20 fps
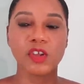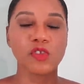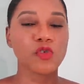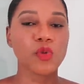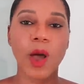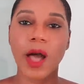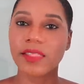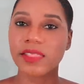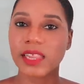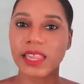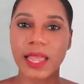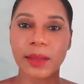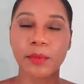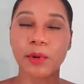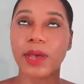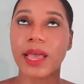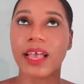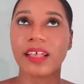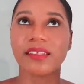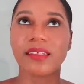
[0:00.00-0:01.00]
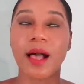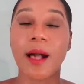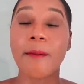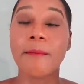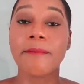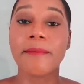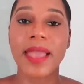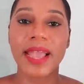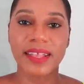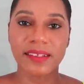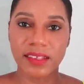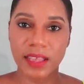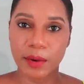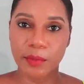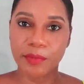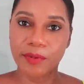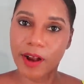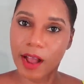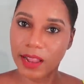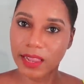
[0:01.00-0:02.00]
Trois the Label has
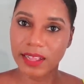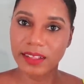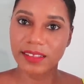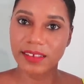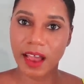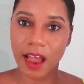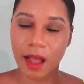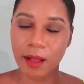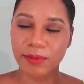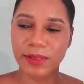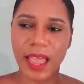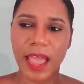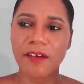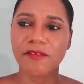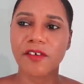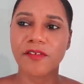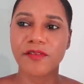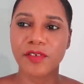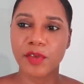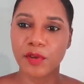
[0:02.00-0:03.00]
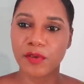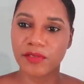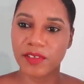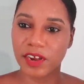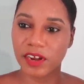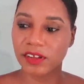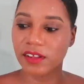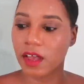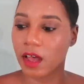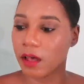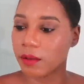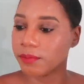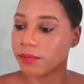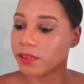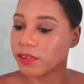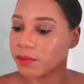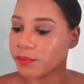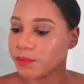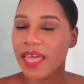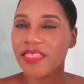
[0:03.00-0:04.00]
amazing bralette tops. I have a few of their
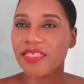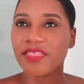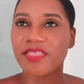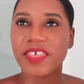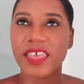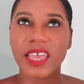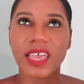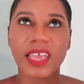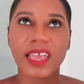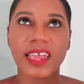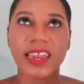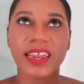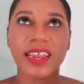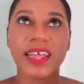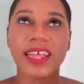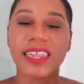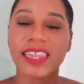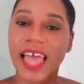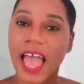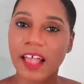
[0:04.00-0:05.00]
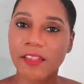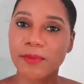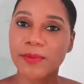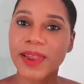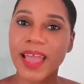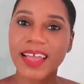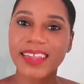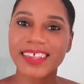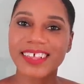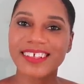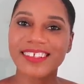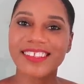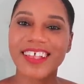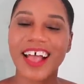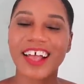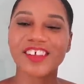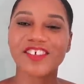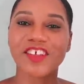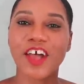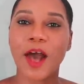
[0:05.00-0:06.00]
tops. And then last but not least,
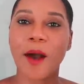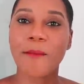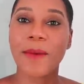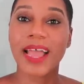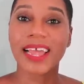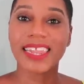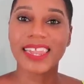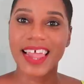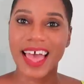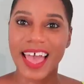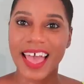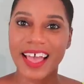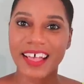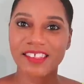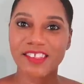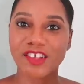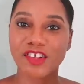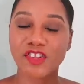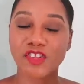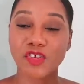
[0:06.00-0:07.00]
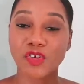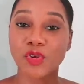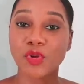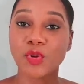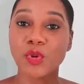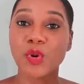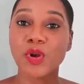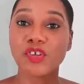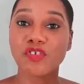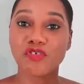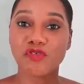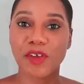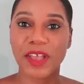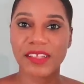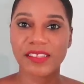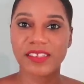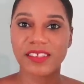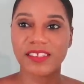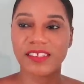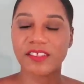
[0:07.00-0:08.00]
I shot my last 2
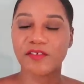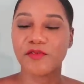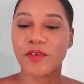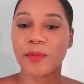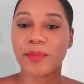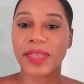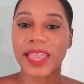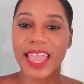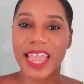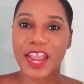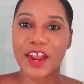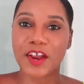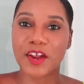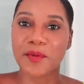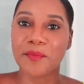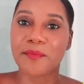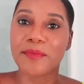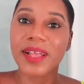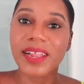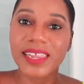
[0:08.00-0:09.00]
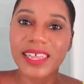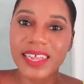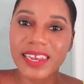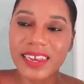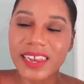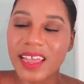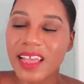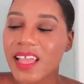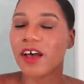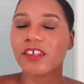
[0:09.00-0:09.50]
dresses from Karen Millen.